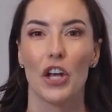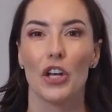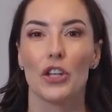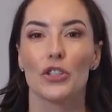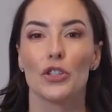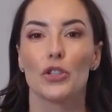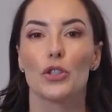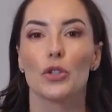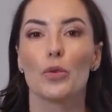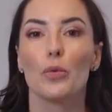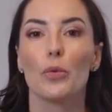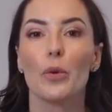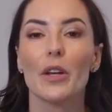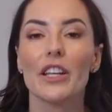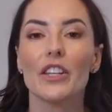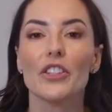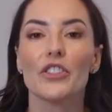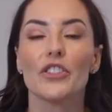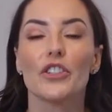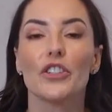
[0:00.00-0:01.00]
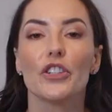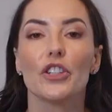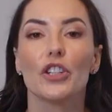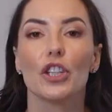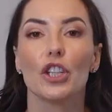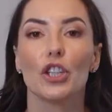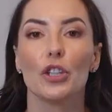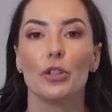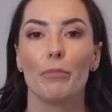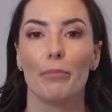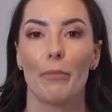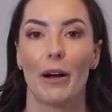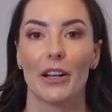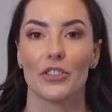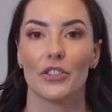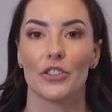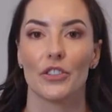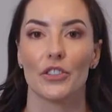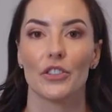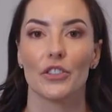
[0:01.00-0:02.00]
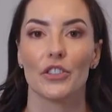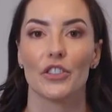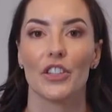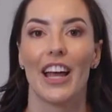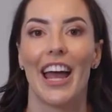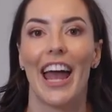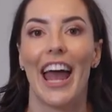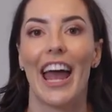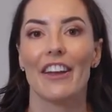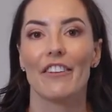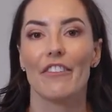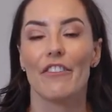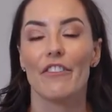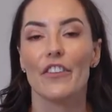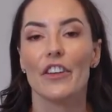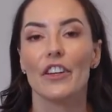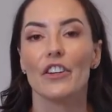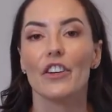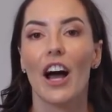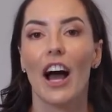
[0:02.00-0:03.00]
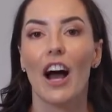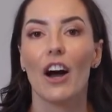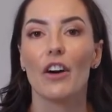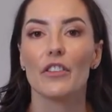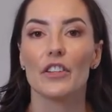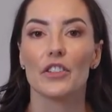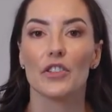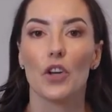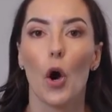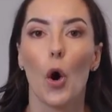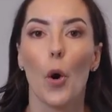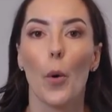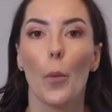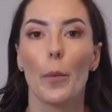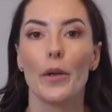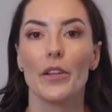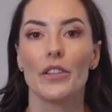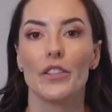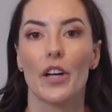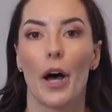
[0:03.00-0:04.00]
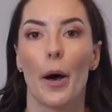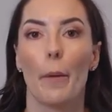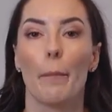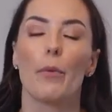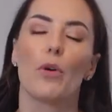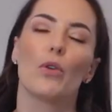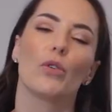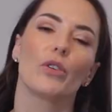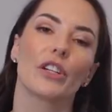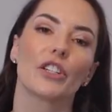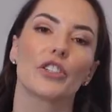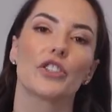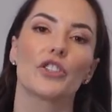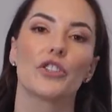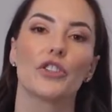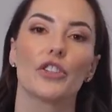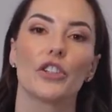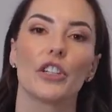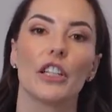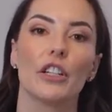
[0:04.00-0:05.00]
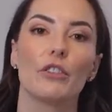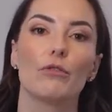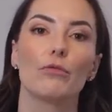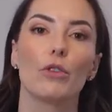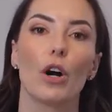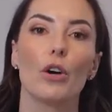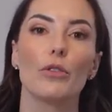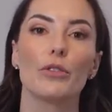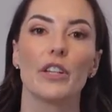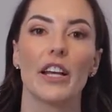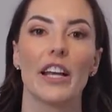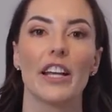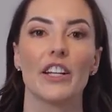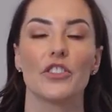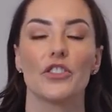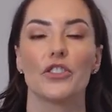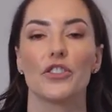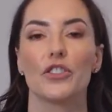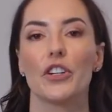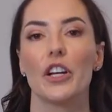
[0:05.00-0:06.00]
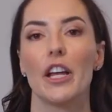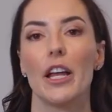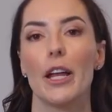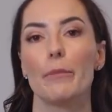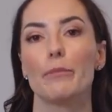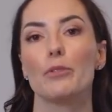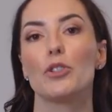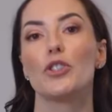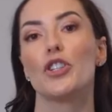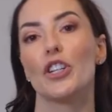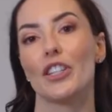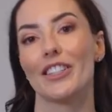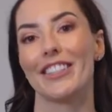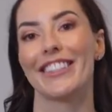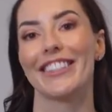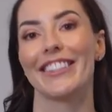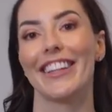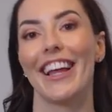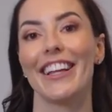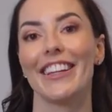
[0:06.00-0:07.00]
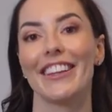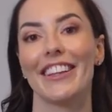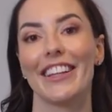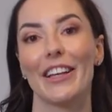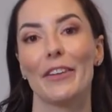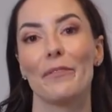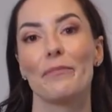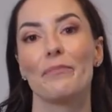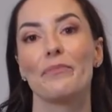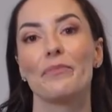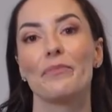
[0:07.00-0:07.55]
squeeze your glute muscles and feel how this opens up or externally rotates your hips just slightly.